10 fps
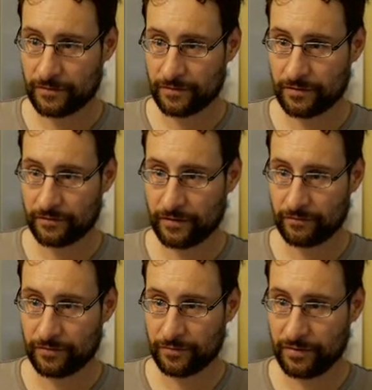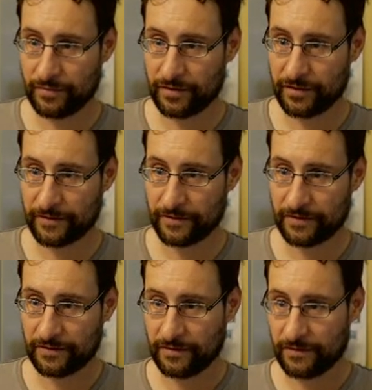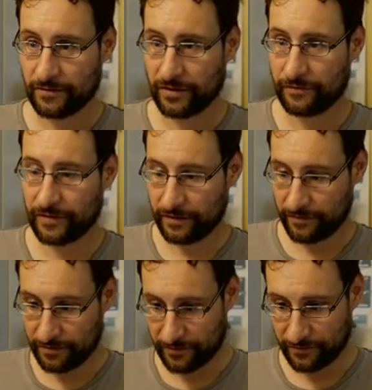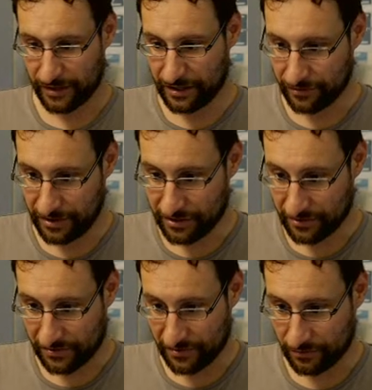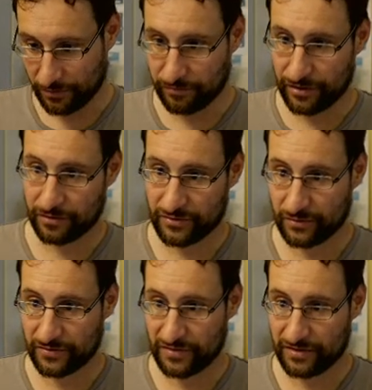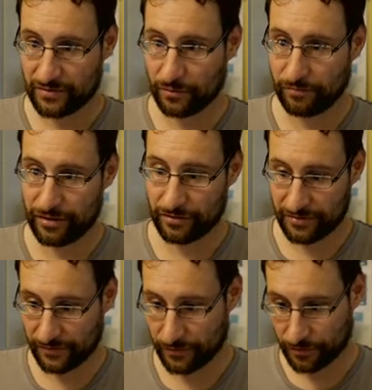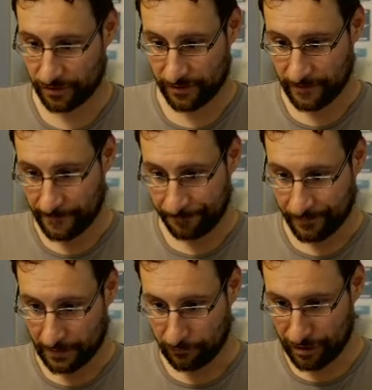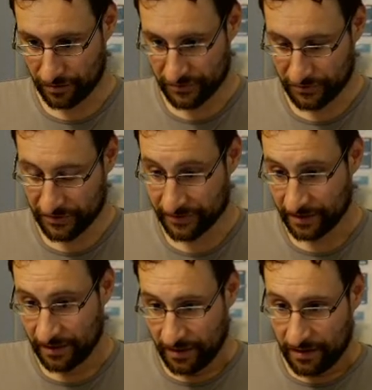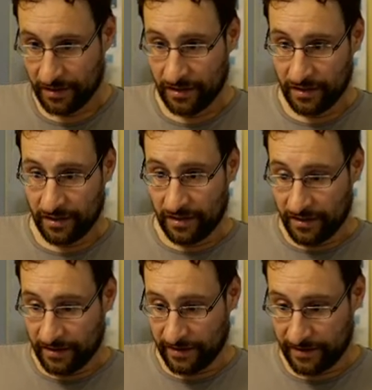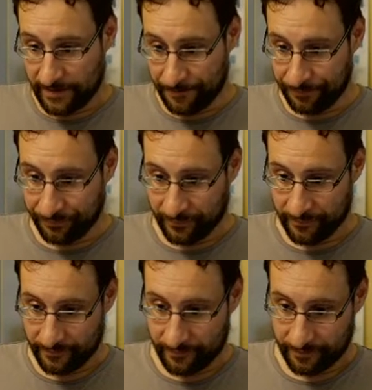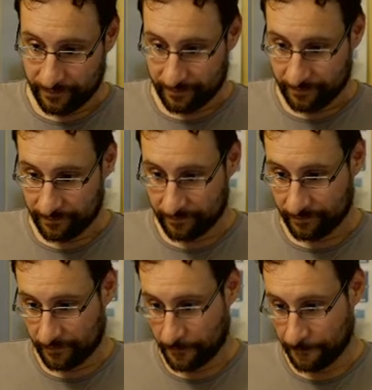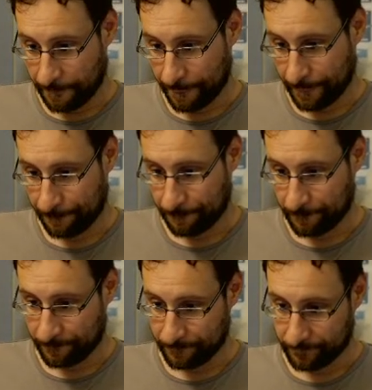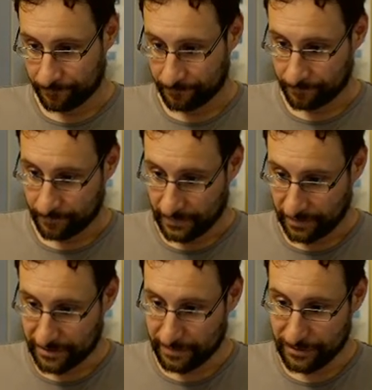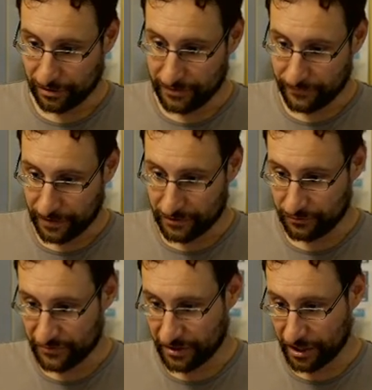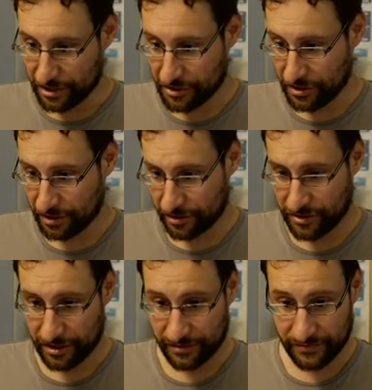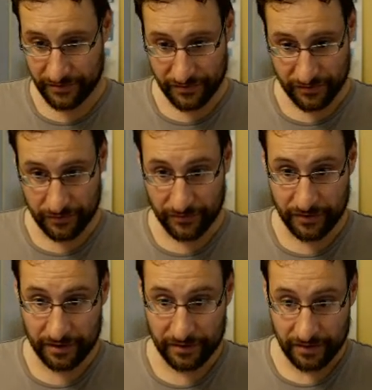Where would be my... Okay, fine. We don't need to see the whole window. So seeing the whole window is for Windows users. Let's manually fine-tune the cache here, just so that